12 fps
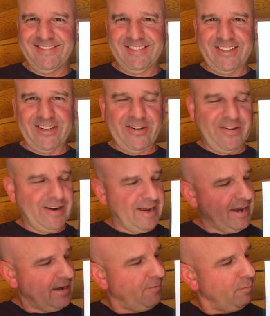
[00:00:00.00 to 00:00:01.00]
All
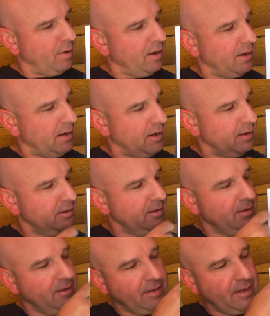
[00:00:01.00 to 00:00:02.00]
right, everybody,
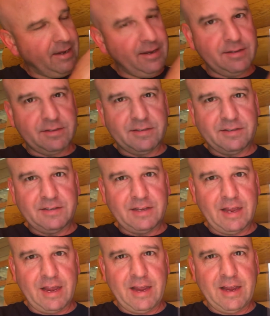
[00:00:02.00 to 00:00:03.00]
it's
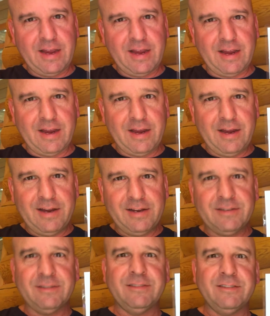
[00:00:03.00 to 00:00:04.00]
a
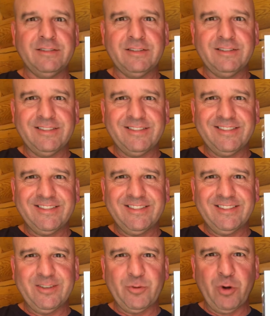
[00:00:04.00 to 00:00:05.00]

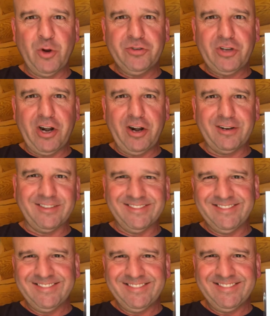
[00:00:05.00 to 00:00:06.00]
rooster.
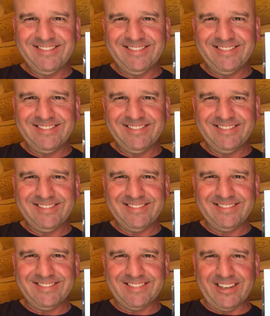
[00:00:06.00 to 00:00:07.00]

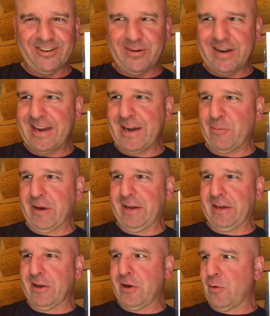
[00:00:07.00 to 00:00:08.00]
All right, way to
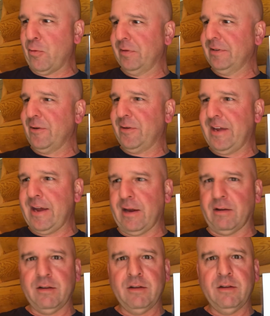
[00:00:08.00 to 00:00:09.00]
go. Okay,
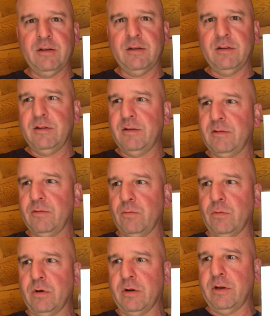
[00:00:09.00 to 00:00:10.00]

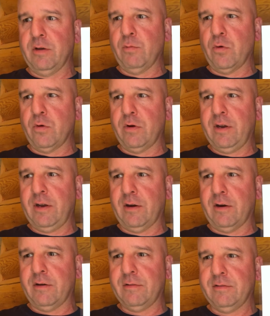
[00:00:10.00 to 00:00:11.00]
one more
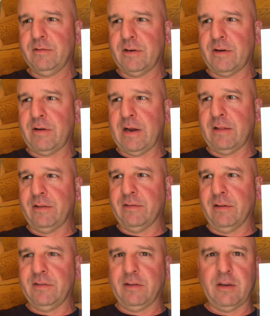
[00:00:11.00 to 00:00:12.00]
here. All right, let's
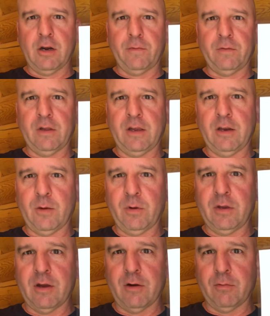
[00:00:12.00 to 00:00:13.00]
listen carefully. Here we
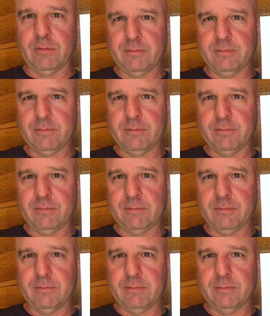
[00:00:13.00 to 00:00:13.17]
go.